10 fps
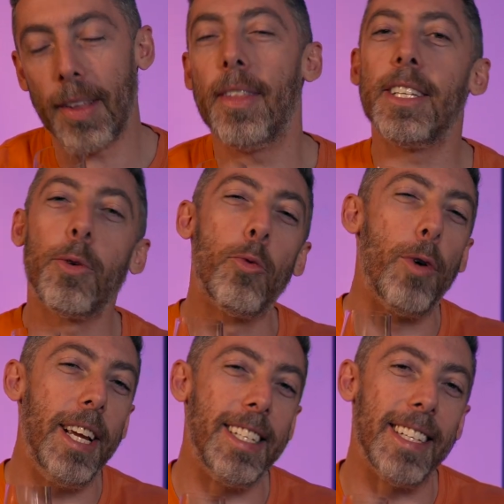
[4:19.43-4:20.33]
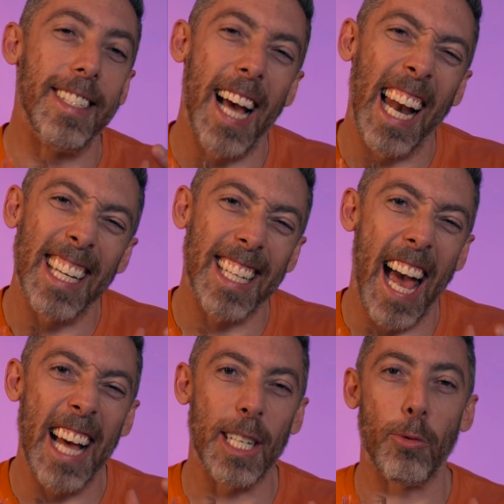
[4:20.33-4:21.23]
There's a reason Talisker
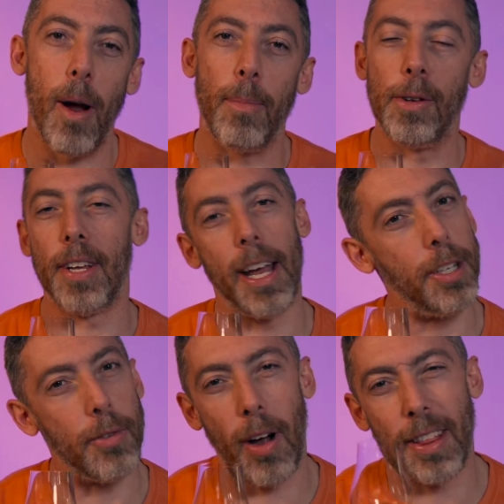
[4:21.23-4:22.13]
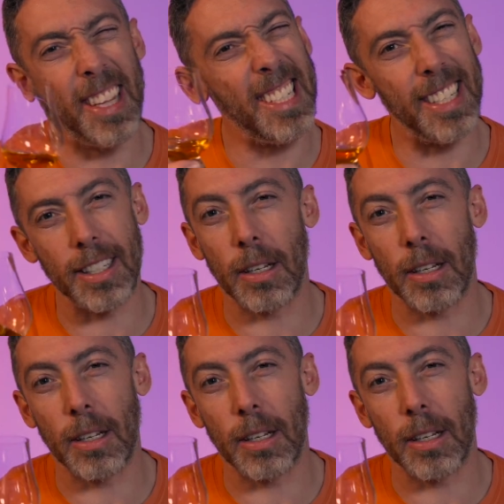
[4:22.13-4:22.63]
has a reputation, right? This is